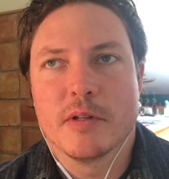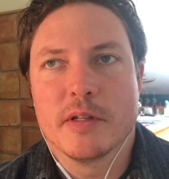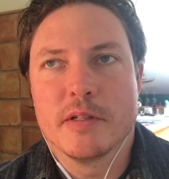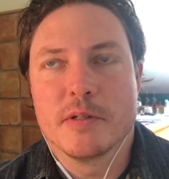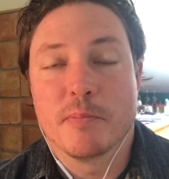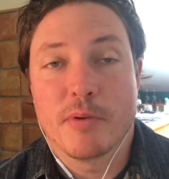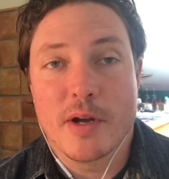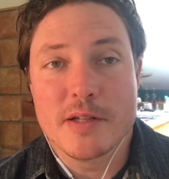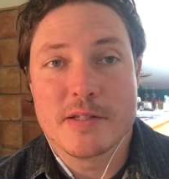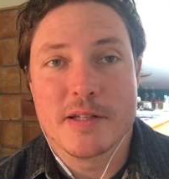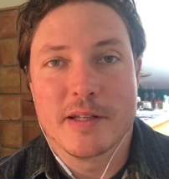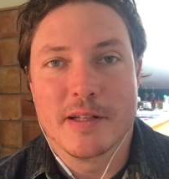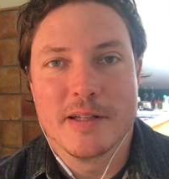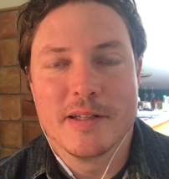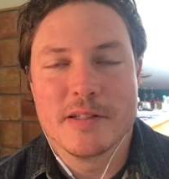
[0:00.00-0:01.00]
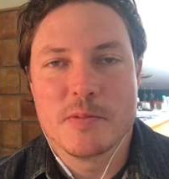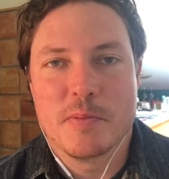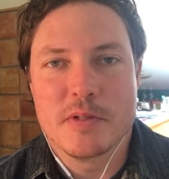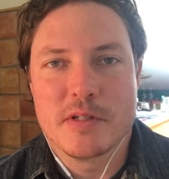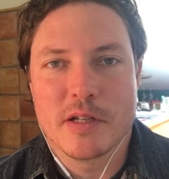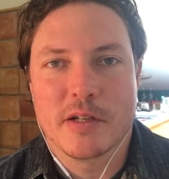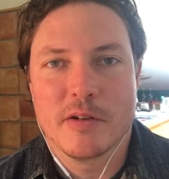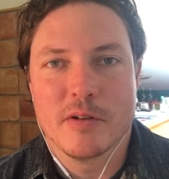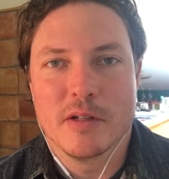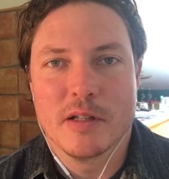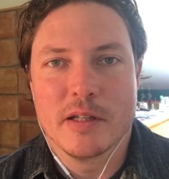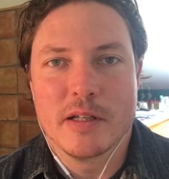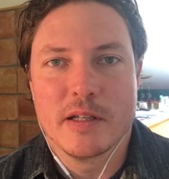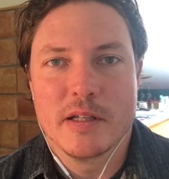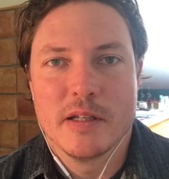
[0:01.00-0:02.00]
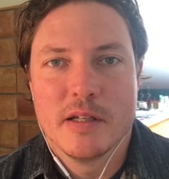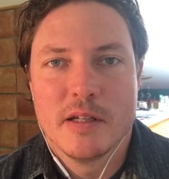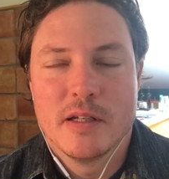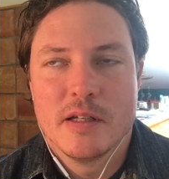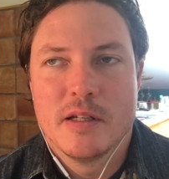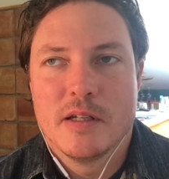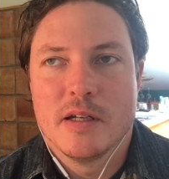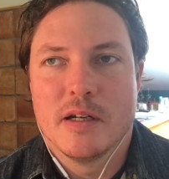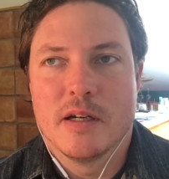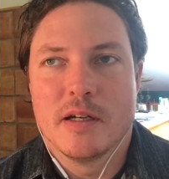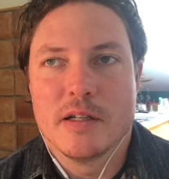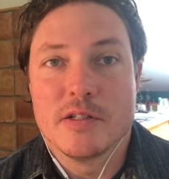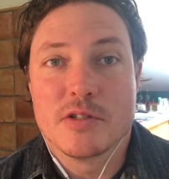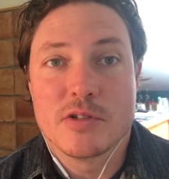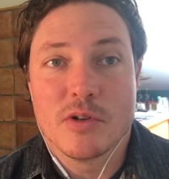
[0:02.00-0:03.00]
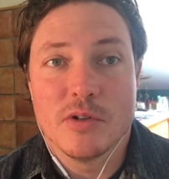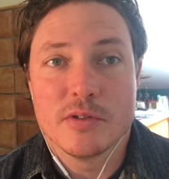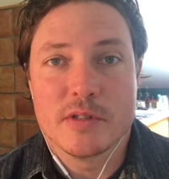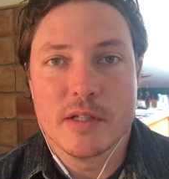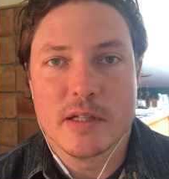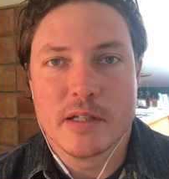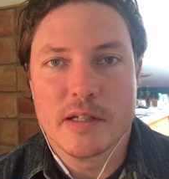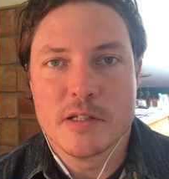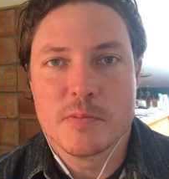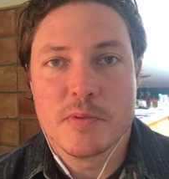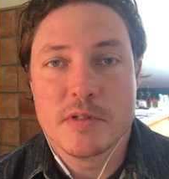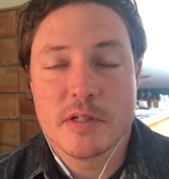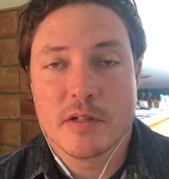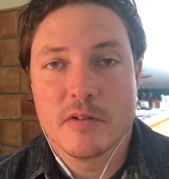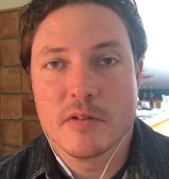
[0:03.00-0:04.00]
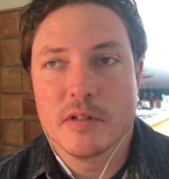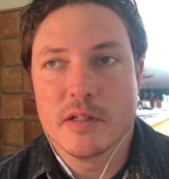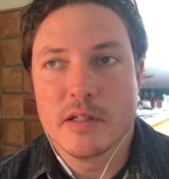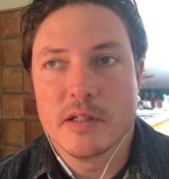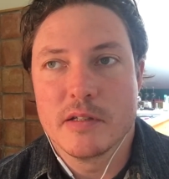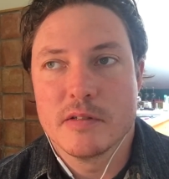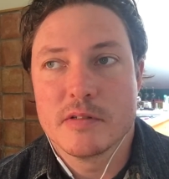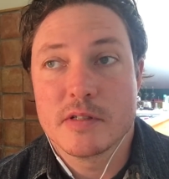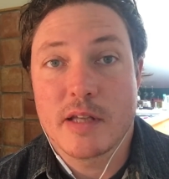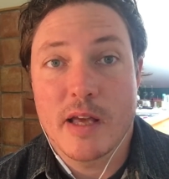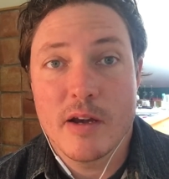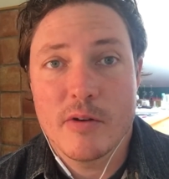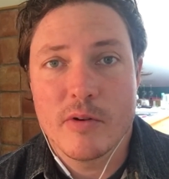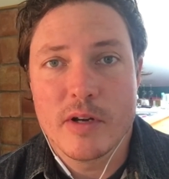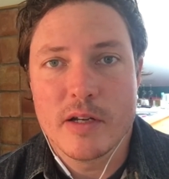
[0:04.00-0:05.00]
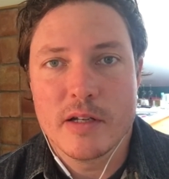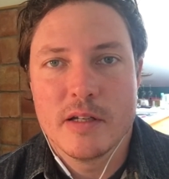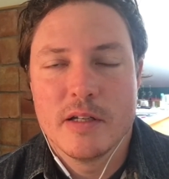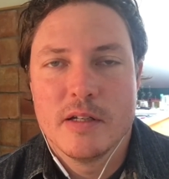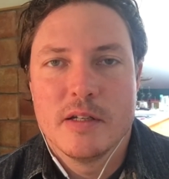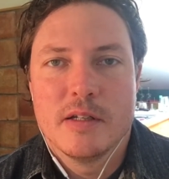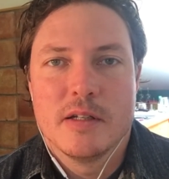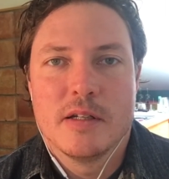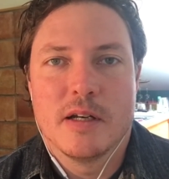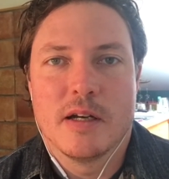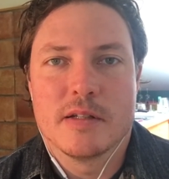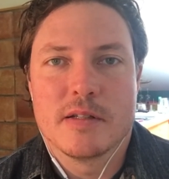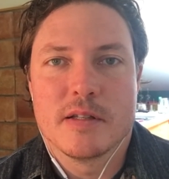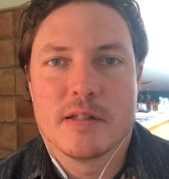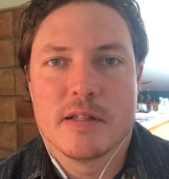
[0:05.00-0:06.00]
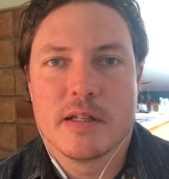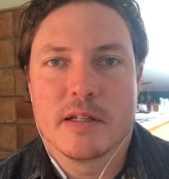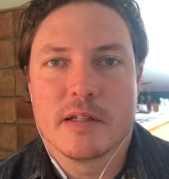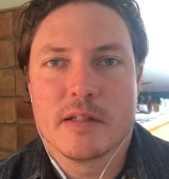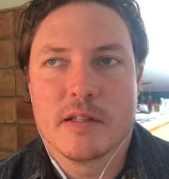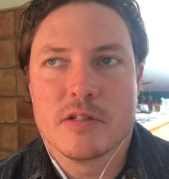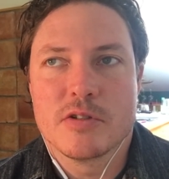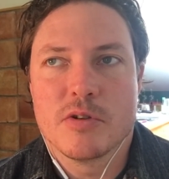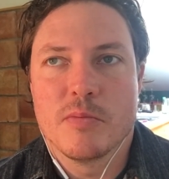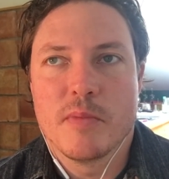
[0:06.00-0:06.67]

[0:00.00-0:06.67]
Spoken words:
depressing. It's particularly insulting. It's particularly scary to think that so